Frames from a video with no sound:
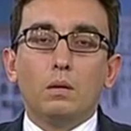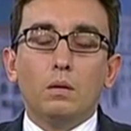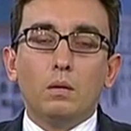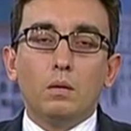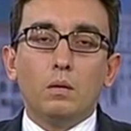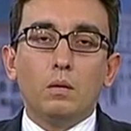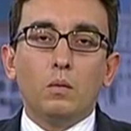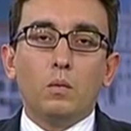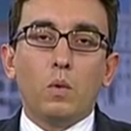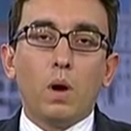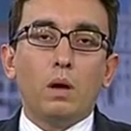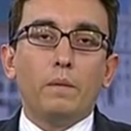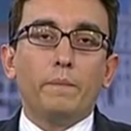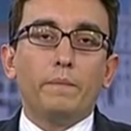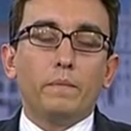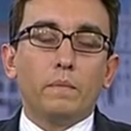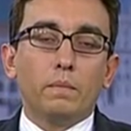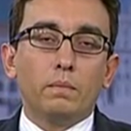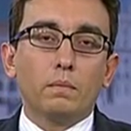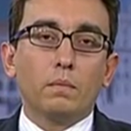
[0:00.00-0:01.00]
Well,
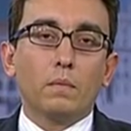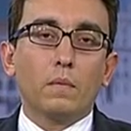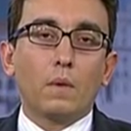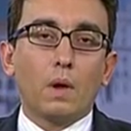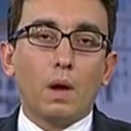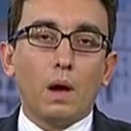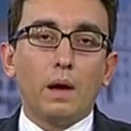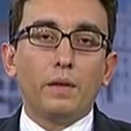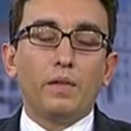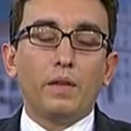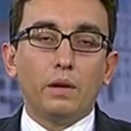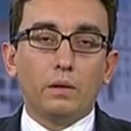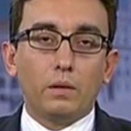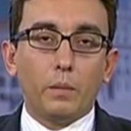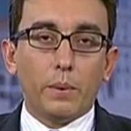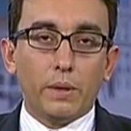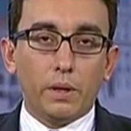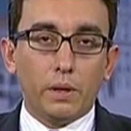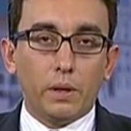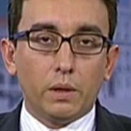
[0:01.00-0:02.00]
I think the
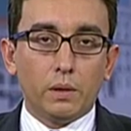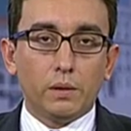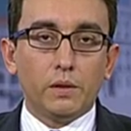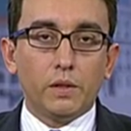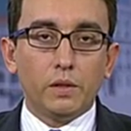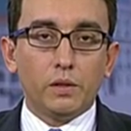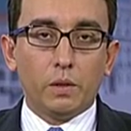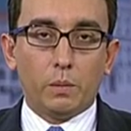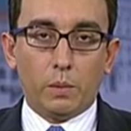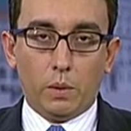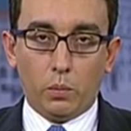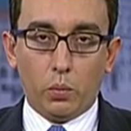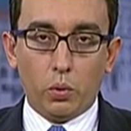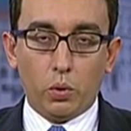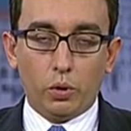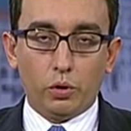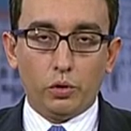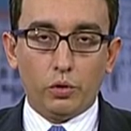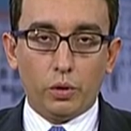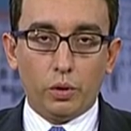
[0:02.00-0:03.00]
political system in
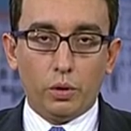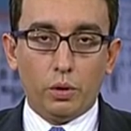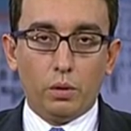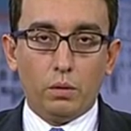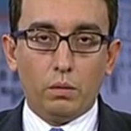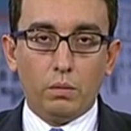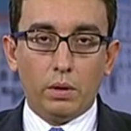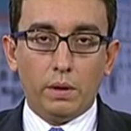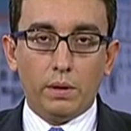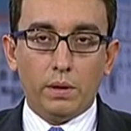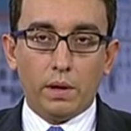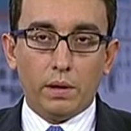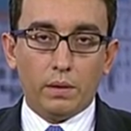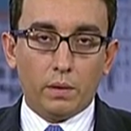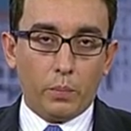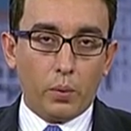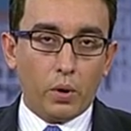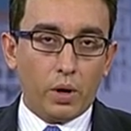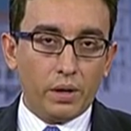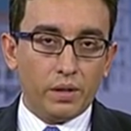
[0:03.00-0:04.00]
Portugal and
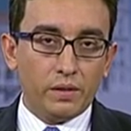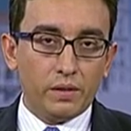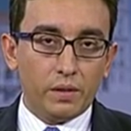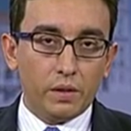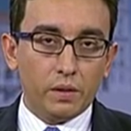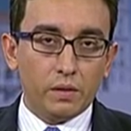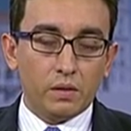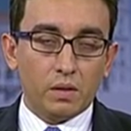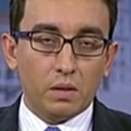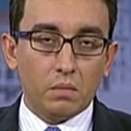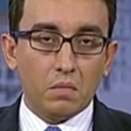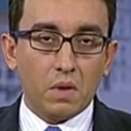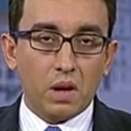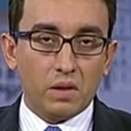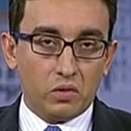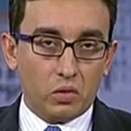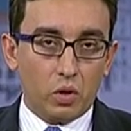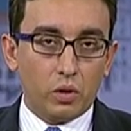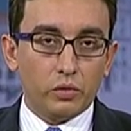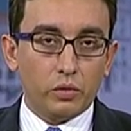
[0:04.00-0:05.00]
the party system
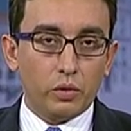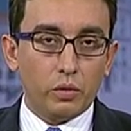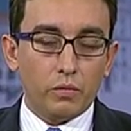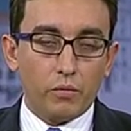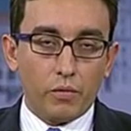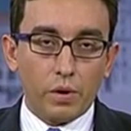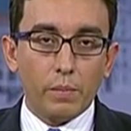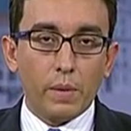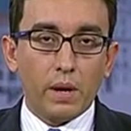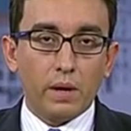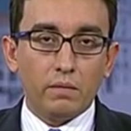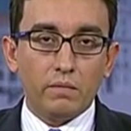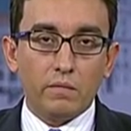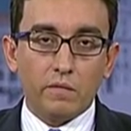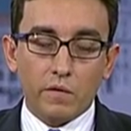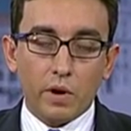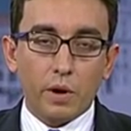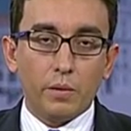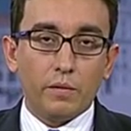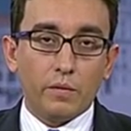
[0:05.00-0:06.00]
has also remained
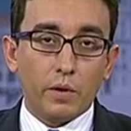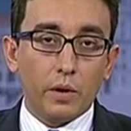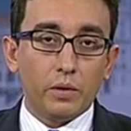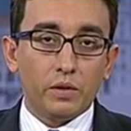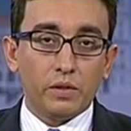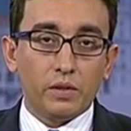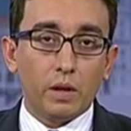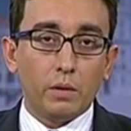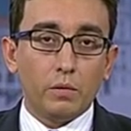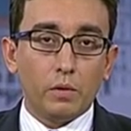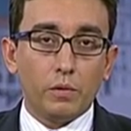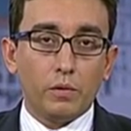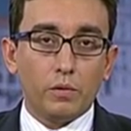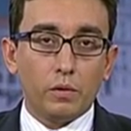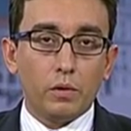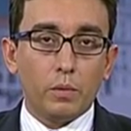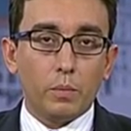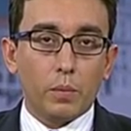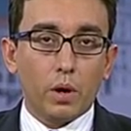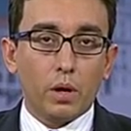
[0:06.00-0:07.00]
very, very stable
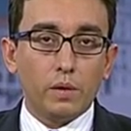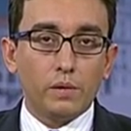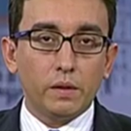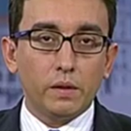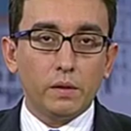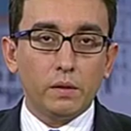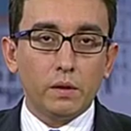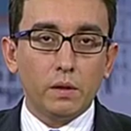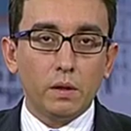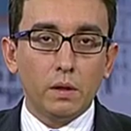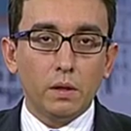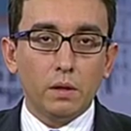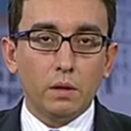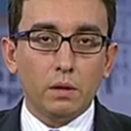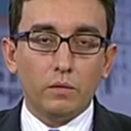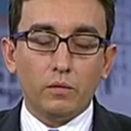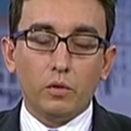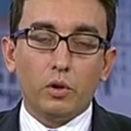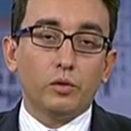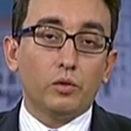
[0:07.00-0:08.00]
through the process.
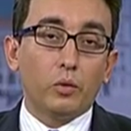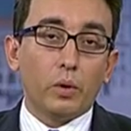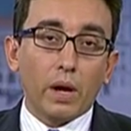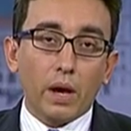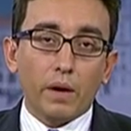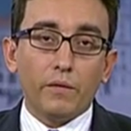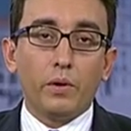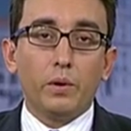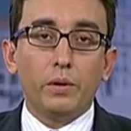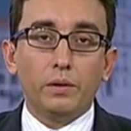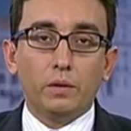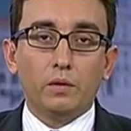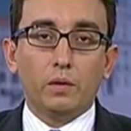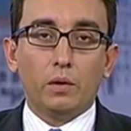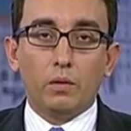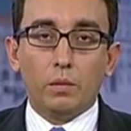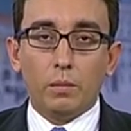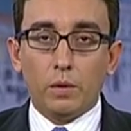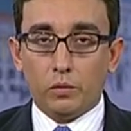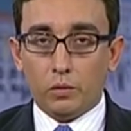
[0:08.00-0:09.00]
Of course, we have our
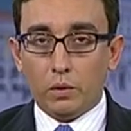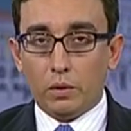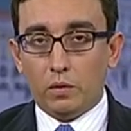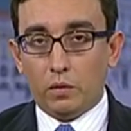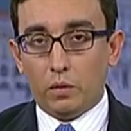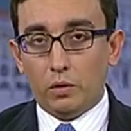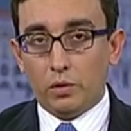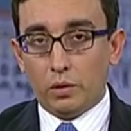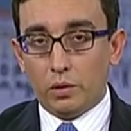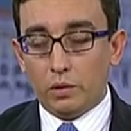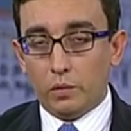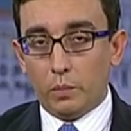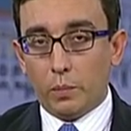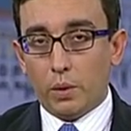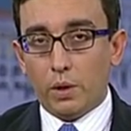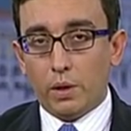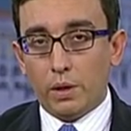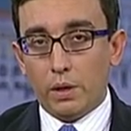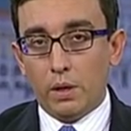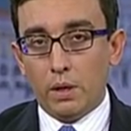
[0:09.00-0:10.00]
disagreements with the Socialist
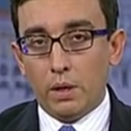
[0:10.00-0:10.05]
Party.